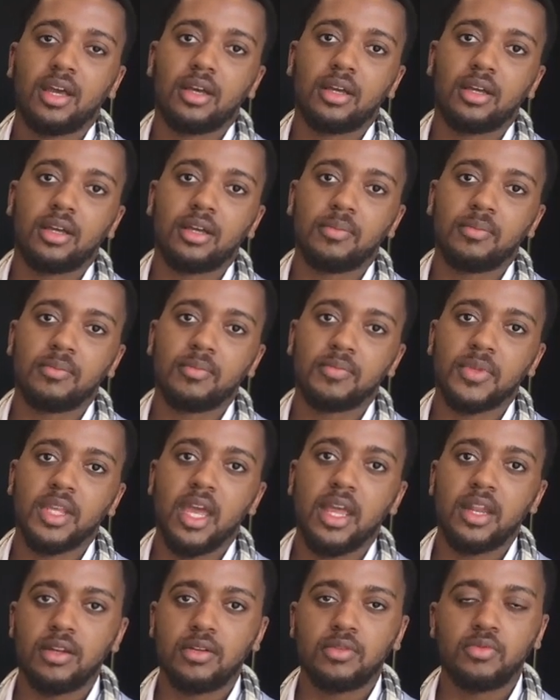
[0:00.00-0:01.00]
um,
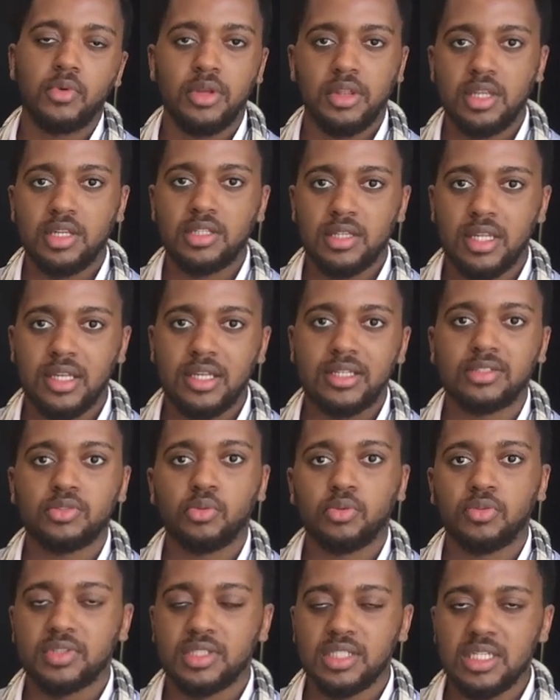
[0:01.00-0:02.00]
and where they, they,
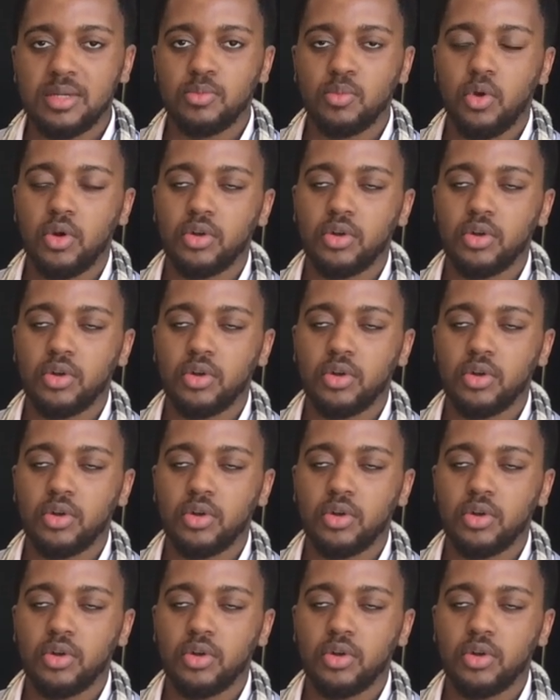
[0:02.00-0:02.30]
sort of steam